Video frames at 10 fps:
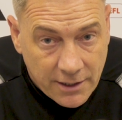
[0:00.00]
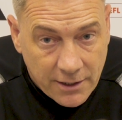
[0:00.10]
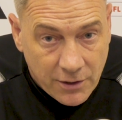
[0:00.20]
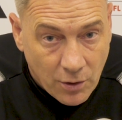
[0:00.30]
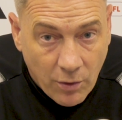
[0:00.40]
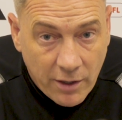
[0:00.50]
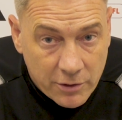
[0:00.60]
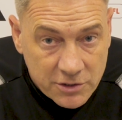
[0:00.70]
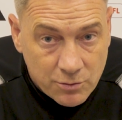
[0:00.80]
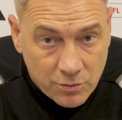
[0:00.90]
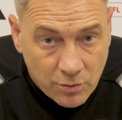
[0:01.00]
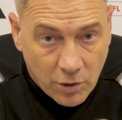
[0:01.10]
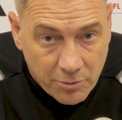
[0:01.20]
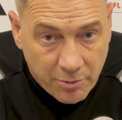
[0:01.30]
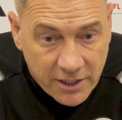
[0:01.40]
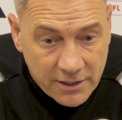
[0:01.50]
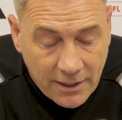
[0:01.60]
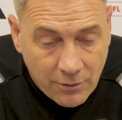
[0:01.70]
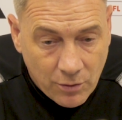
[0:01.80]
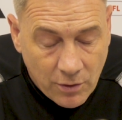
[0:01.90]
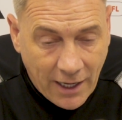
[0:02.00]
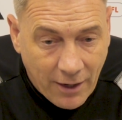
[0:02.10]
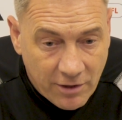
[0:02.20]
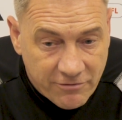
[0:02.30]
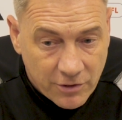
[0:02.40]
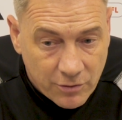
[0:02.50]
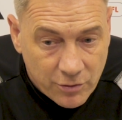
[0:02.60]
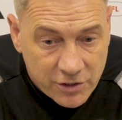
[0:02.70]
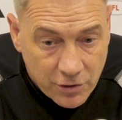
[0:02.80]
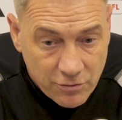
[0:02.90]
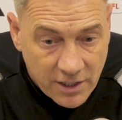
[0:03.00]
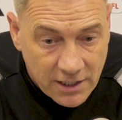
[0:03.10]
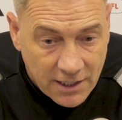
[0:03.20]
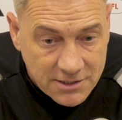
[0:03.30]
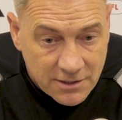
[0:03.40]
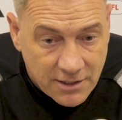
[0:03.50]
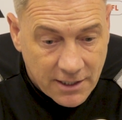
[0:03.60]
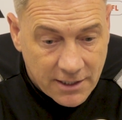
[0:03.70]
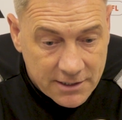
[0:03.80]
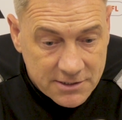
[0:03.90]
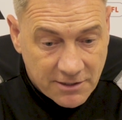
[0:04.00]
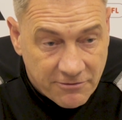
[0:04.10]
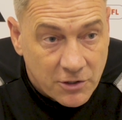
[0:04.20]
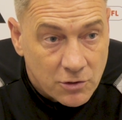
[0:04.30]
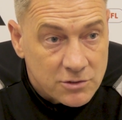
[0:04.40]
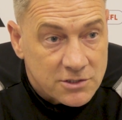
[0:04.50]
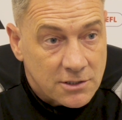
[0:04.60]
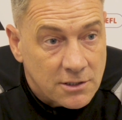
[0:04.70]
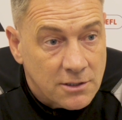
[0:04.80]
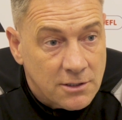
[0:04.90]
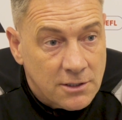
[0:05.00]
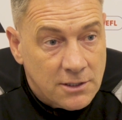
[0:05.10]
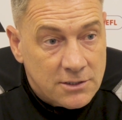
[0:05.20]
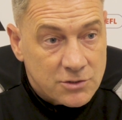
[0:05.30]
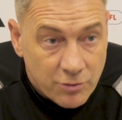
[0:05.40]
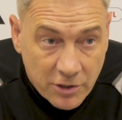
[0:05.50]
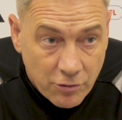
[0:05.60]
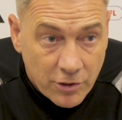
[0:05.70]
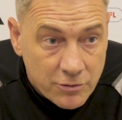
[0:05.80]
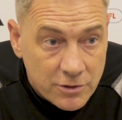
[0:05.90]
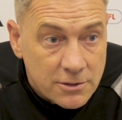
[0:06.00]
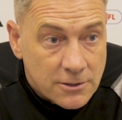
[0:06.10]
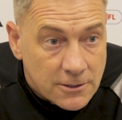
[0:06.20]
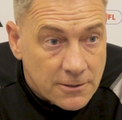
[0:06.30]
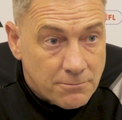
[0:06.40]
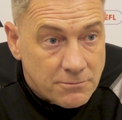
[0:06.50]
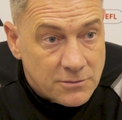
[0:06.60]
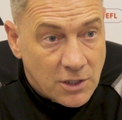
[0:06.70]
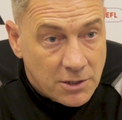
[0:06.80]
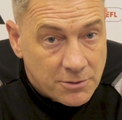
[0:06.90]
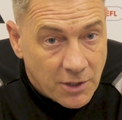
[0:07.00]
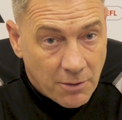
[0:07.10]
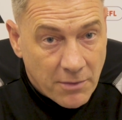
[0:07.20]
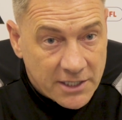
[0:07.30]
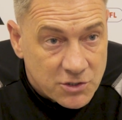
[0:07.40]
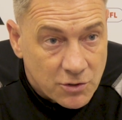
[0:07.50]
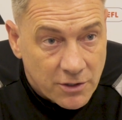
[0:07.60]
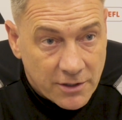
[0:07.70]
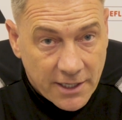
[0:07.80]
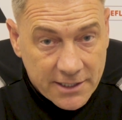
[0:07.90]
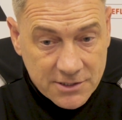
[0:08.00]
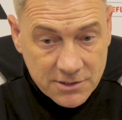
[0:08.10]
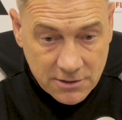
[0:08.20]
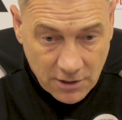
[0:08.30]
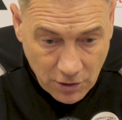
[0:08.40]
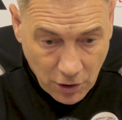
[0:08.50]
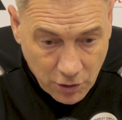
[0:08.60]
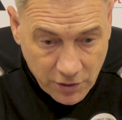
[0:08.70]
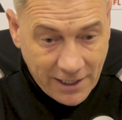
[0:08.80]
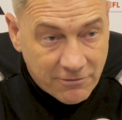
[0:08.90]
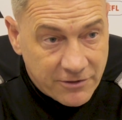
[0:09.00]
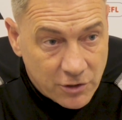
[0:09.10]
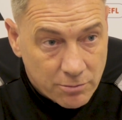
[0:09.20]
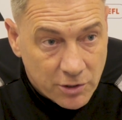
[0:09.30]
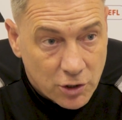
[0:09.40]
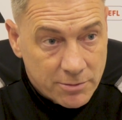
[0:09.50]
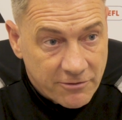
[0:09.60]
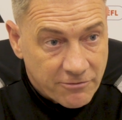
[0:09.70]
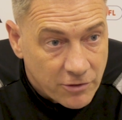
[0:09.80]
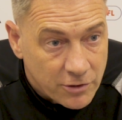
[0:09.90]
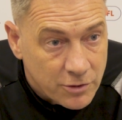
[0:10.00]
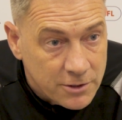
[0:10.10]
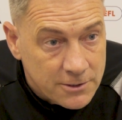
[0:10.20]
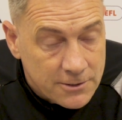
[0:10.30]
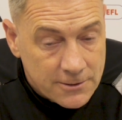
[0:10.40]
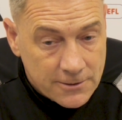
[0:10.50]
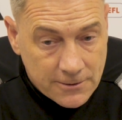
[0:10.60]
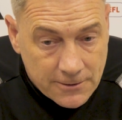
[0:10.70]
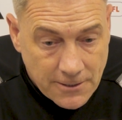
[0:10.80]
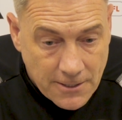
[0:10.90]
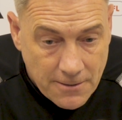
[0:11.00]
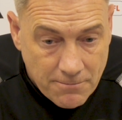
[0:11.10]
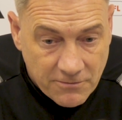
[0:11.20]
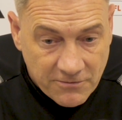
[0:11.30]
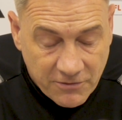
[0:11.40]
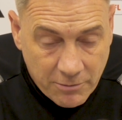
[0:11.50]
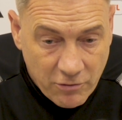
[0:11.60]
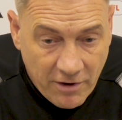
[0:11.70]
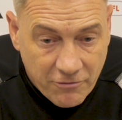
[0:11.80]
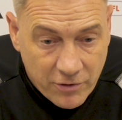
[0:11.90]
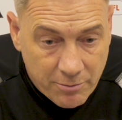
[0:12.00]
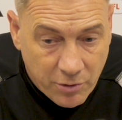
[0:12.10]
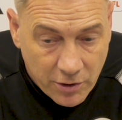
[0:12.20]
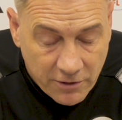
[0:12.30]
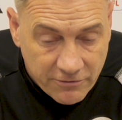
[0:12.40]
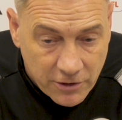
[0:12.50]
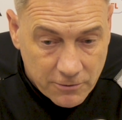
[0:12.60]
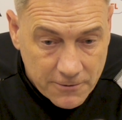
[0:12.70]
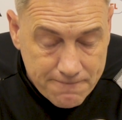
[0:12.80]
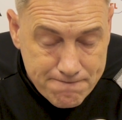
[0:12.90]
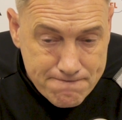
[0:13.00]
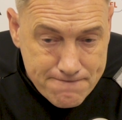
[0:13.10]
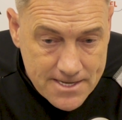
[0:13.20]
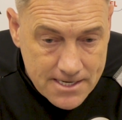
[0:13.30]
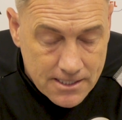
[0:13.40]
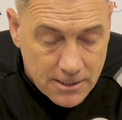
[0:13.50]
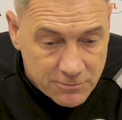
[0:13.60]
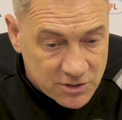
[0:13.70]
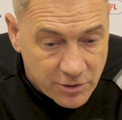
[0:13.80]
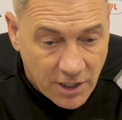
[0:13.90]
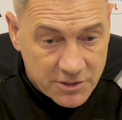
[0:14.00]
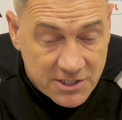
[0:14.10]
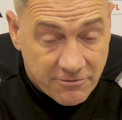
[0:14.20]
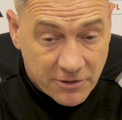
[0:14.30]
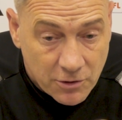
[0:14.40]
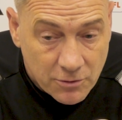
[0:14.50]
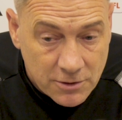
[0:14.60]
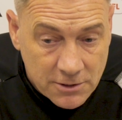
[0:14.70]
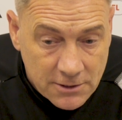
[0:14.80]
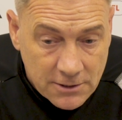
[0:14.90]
not where we want to be. However, we do realise that it's difficult to recruit and make sure that there's a good healthy number coming through from a refereeing point of view. So we know it's difficult,